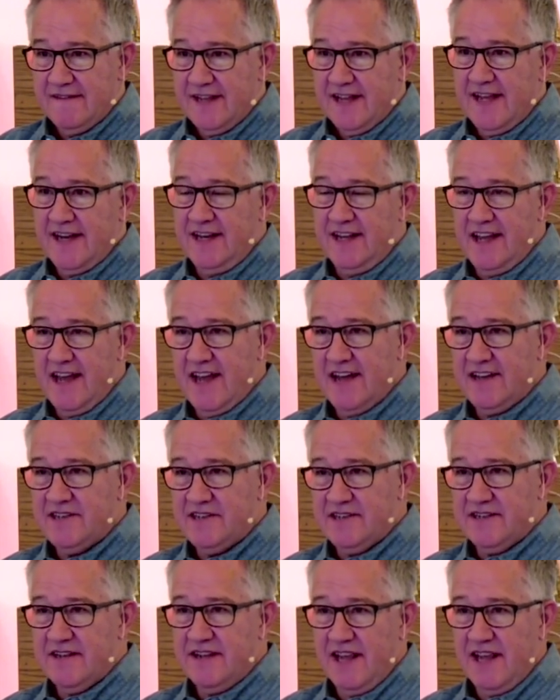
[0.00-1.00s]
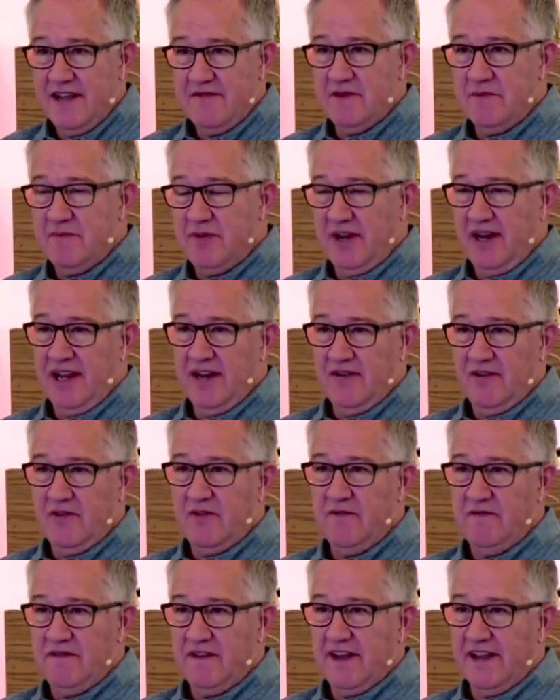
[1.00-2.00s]
and yes, even
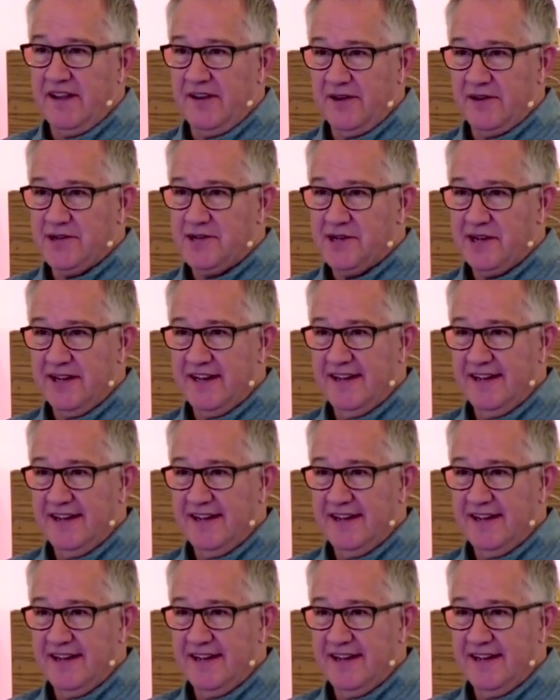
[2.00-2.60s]
political figures.